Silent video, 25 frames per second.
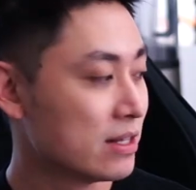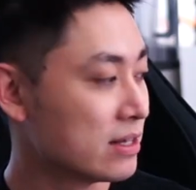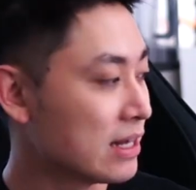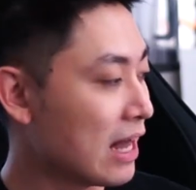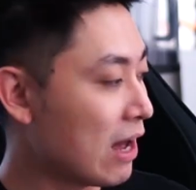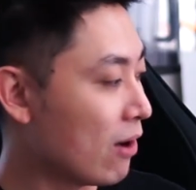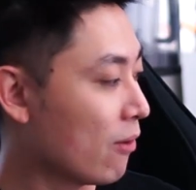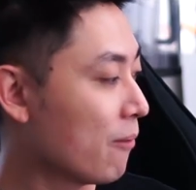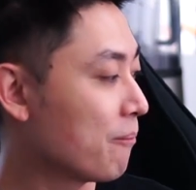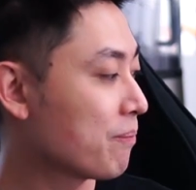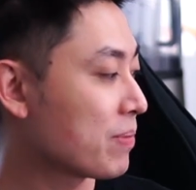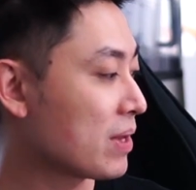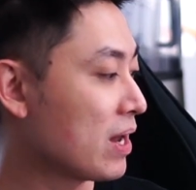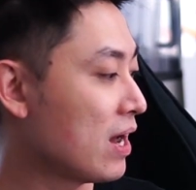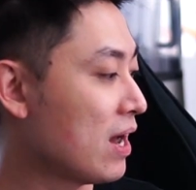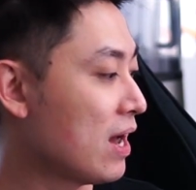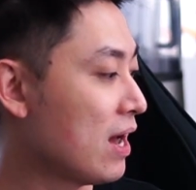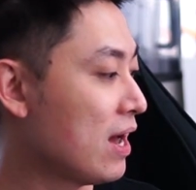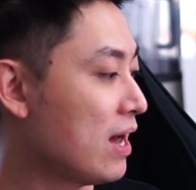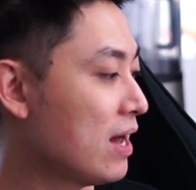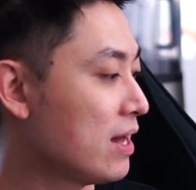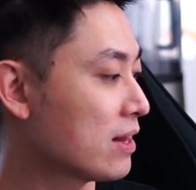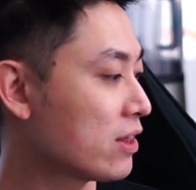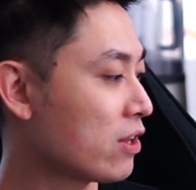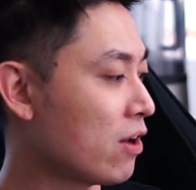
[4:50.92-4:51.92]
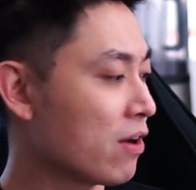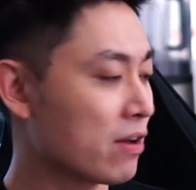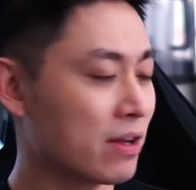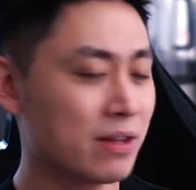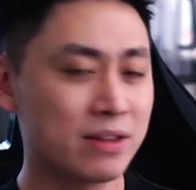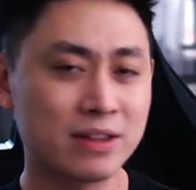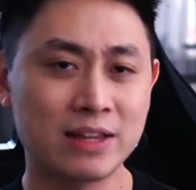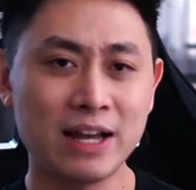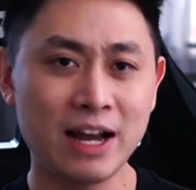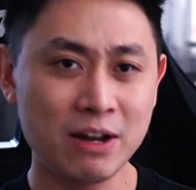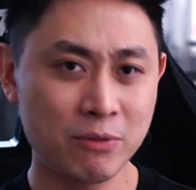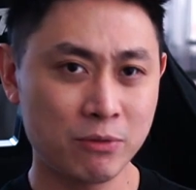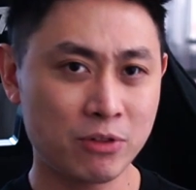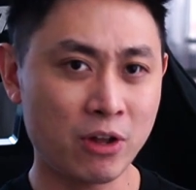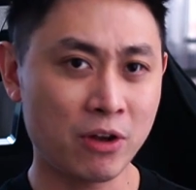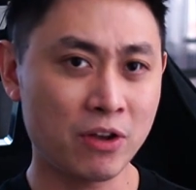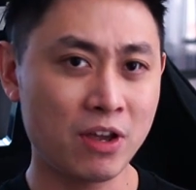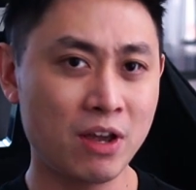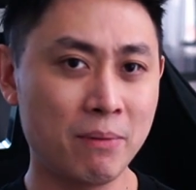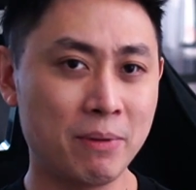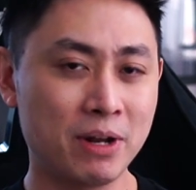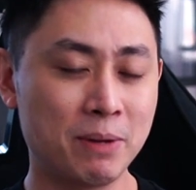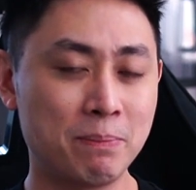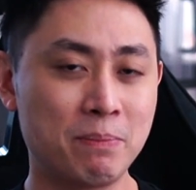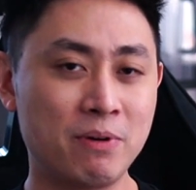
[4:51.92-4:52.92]
Now, done
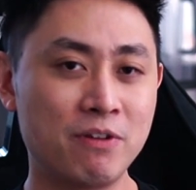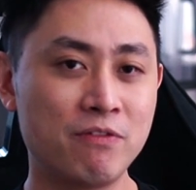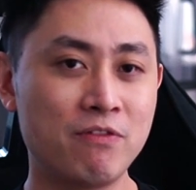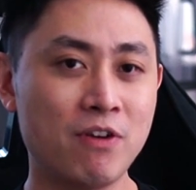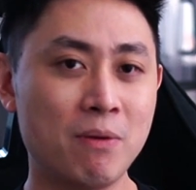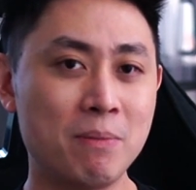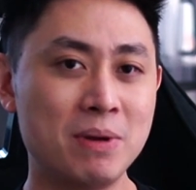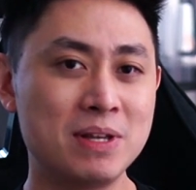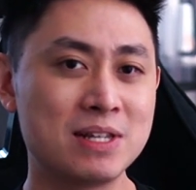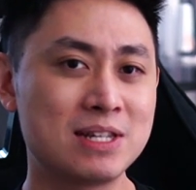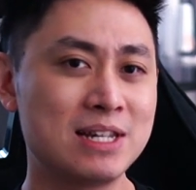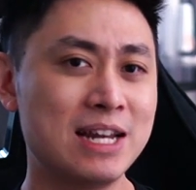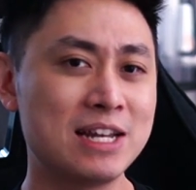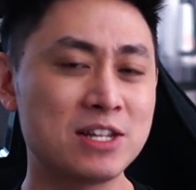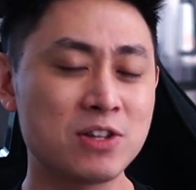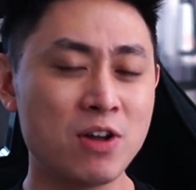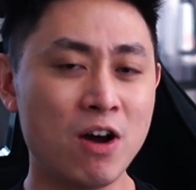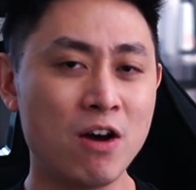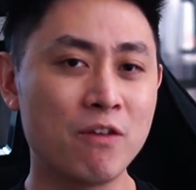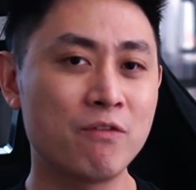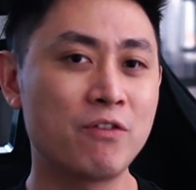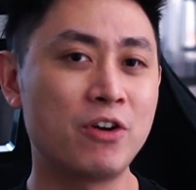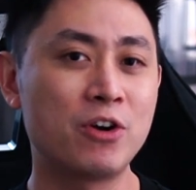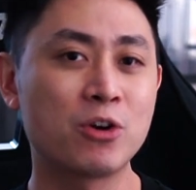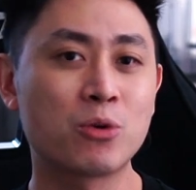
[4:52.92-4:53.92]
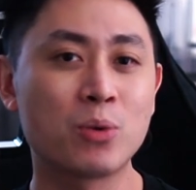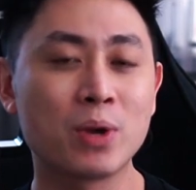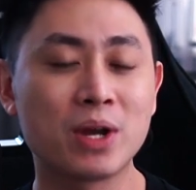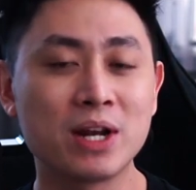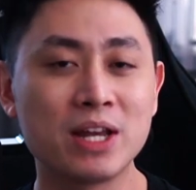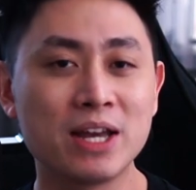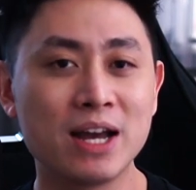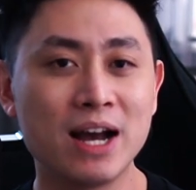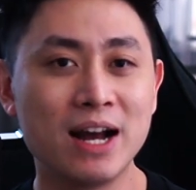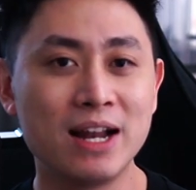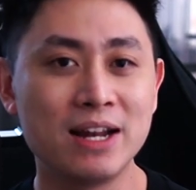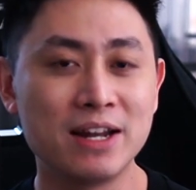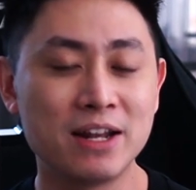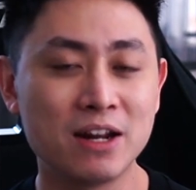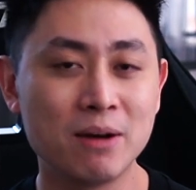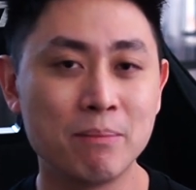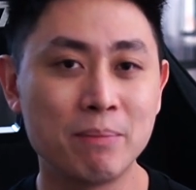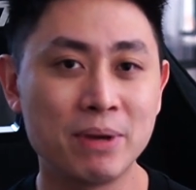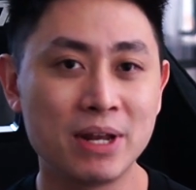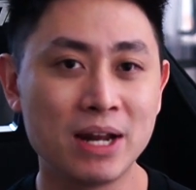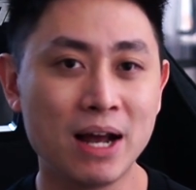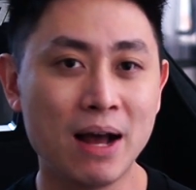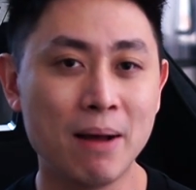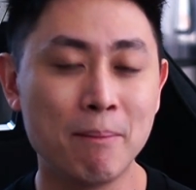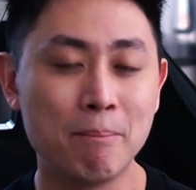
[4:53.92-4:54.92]
talking about the performance, let's talk very quickly a little
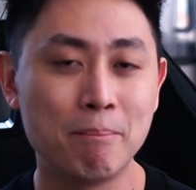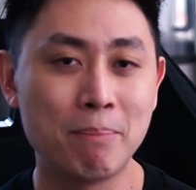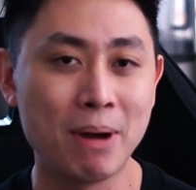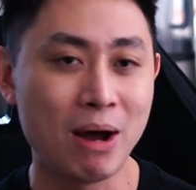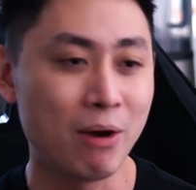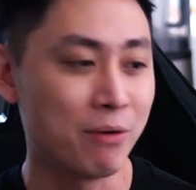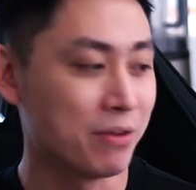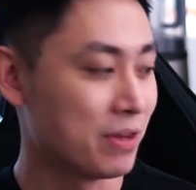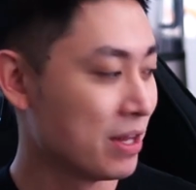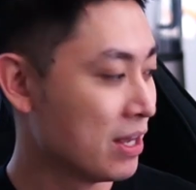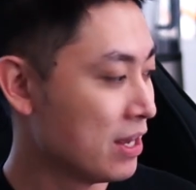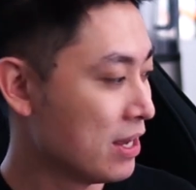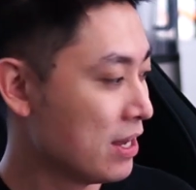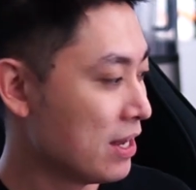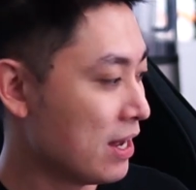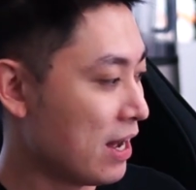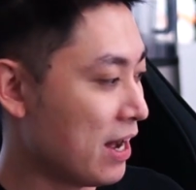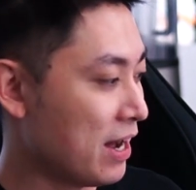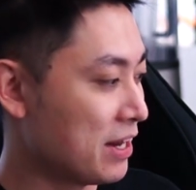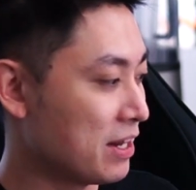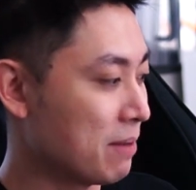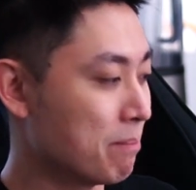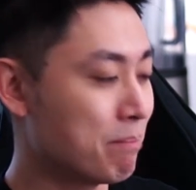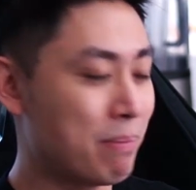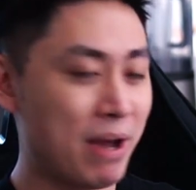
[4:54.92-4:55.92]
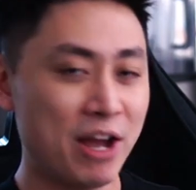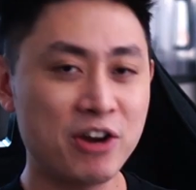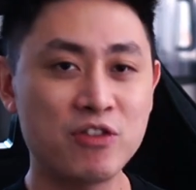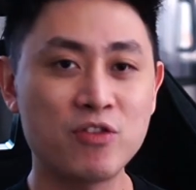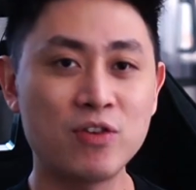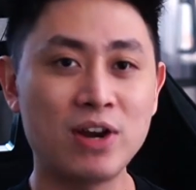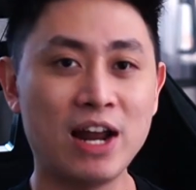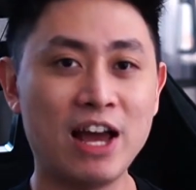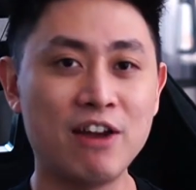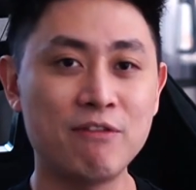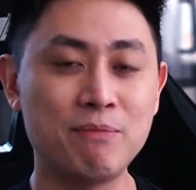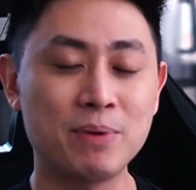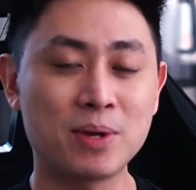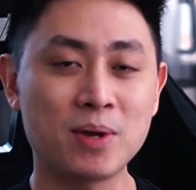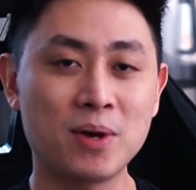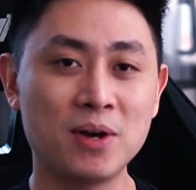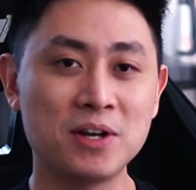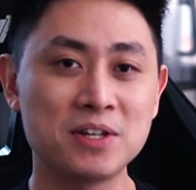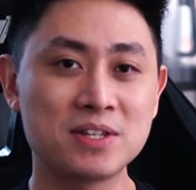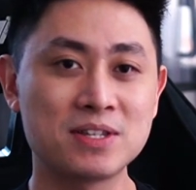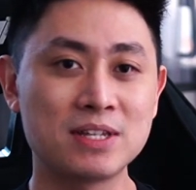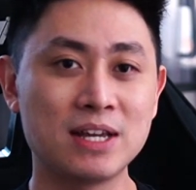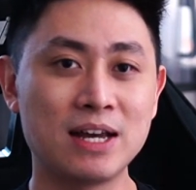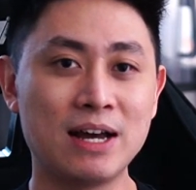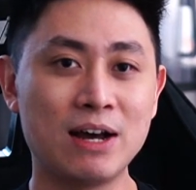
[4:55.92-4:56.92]
bit about the battery life,
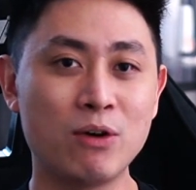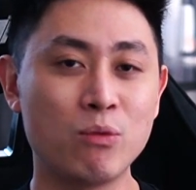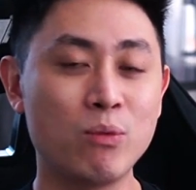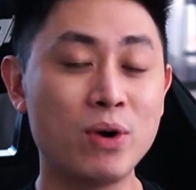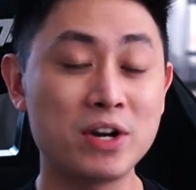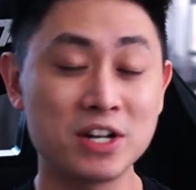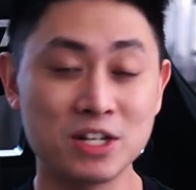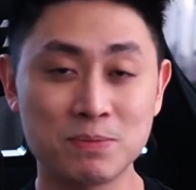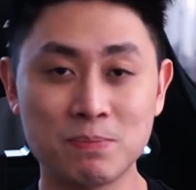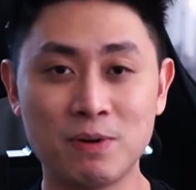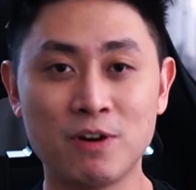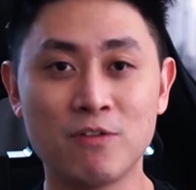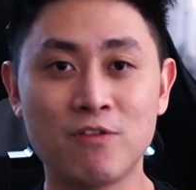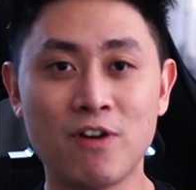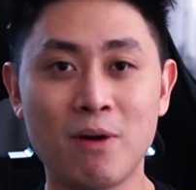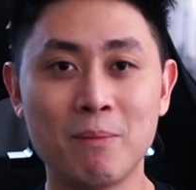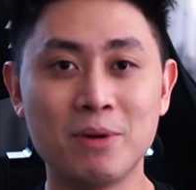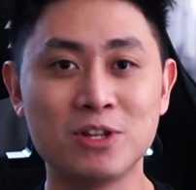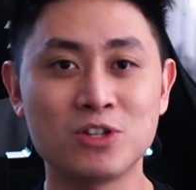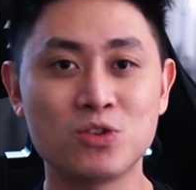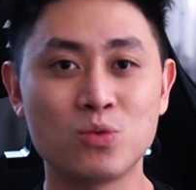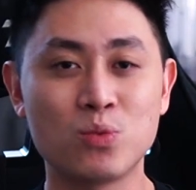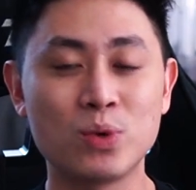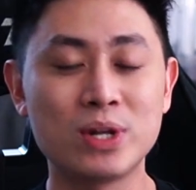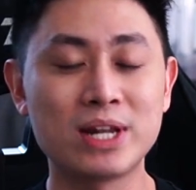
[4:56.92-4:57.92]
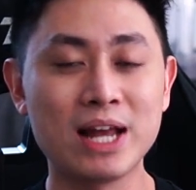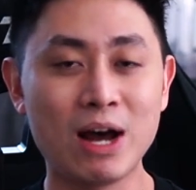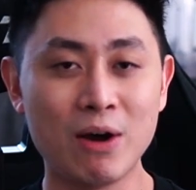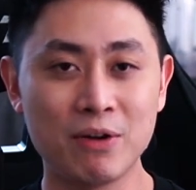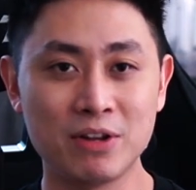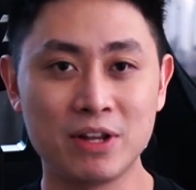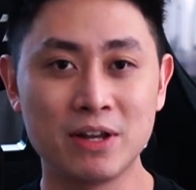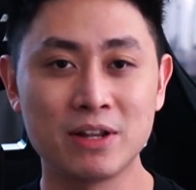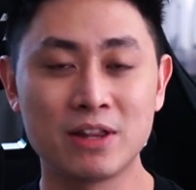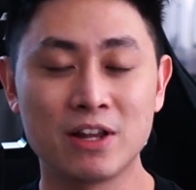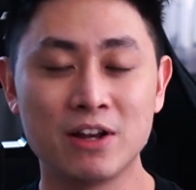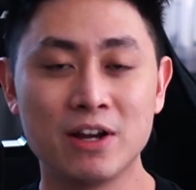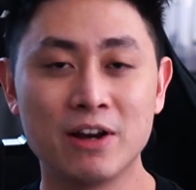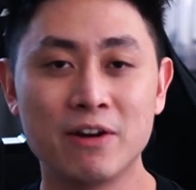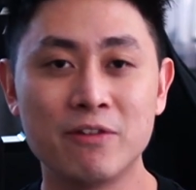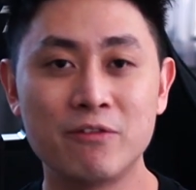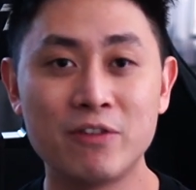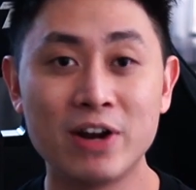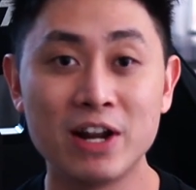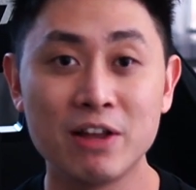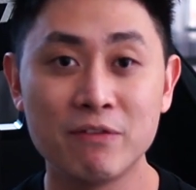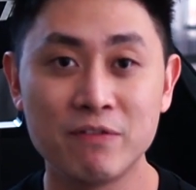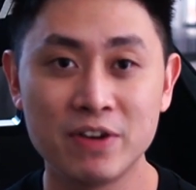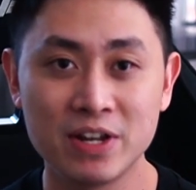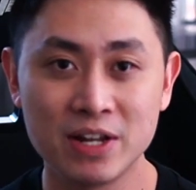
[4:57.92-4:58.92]
because what is performance without the
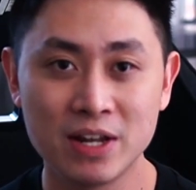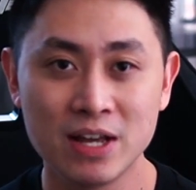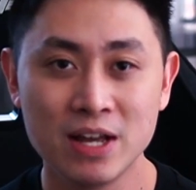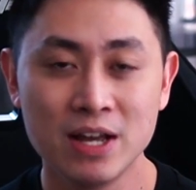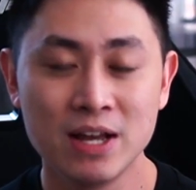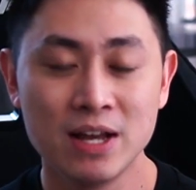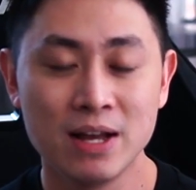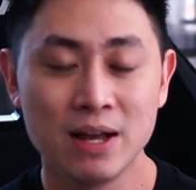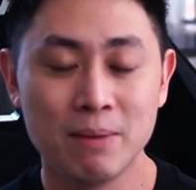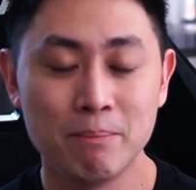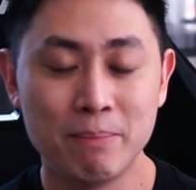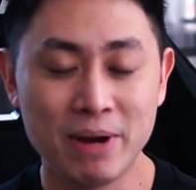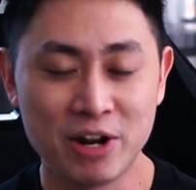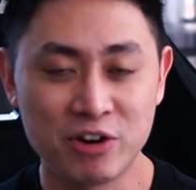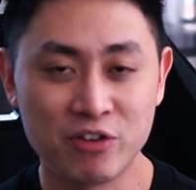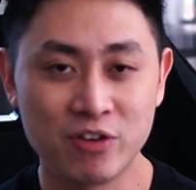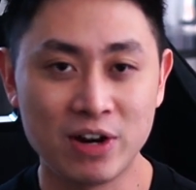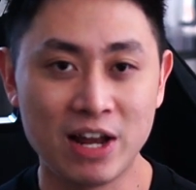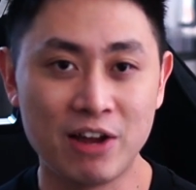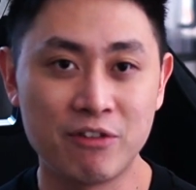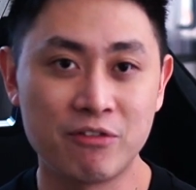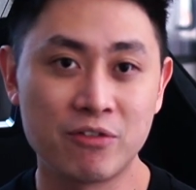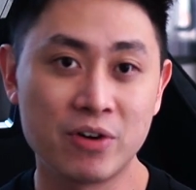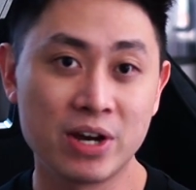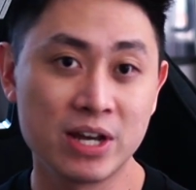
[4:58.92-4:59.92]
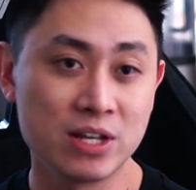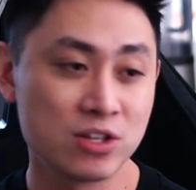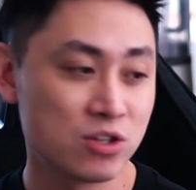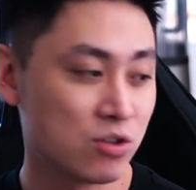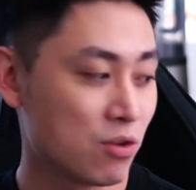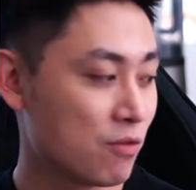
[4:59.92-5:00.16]
relevant battery life, right?